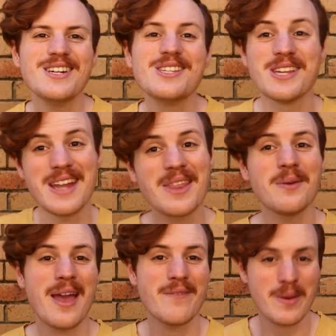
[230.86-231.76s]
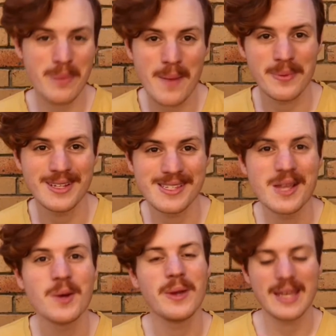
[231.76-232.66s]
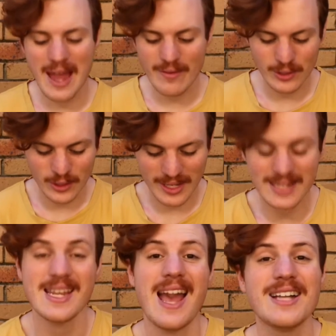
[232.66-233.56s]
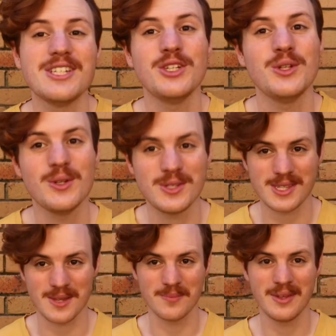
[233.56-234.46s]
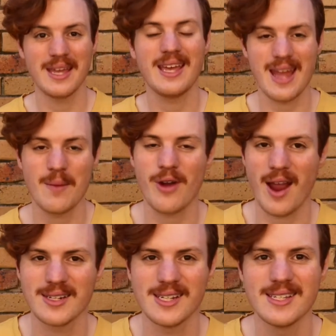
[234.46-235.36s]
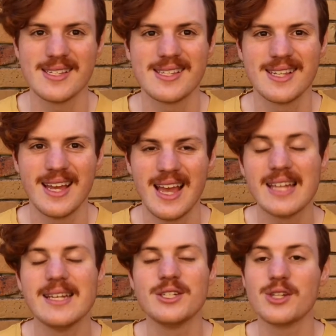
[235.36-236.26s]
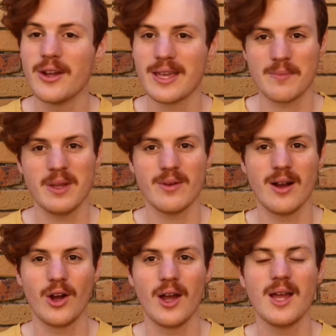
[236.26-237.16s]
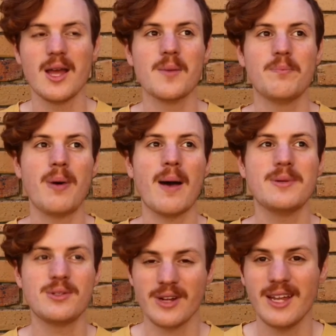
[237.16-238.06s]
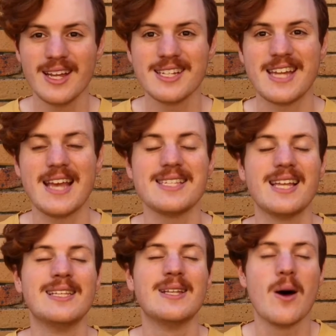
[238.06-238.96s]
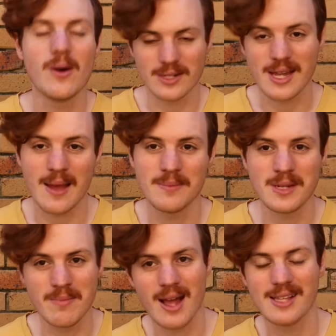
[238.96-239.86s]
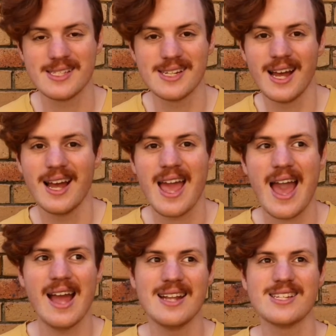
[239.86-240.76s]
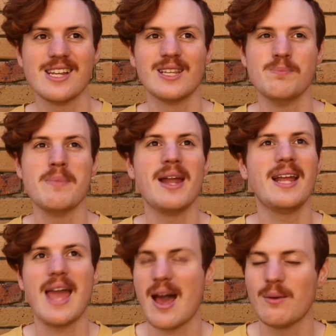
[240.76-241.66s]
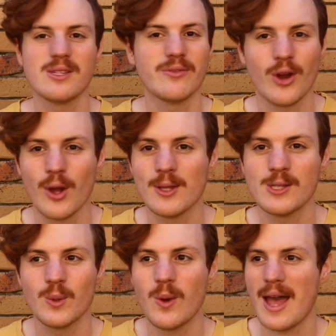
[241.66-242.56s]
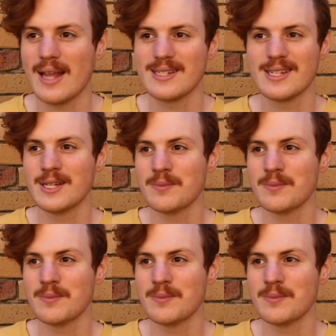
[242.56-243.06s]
So now that we have our puppets, we can have a look into how to use them in our practice. Now don't get me wrong, puppetry takes a long time to master and many hours of rehearsal and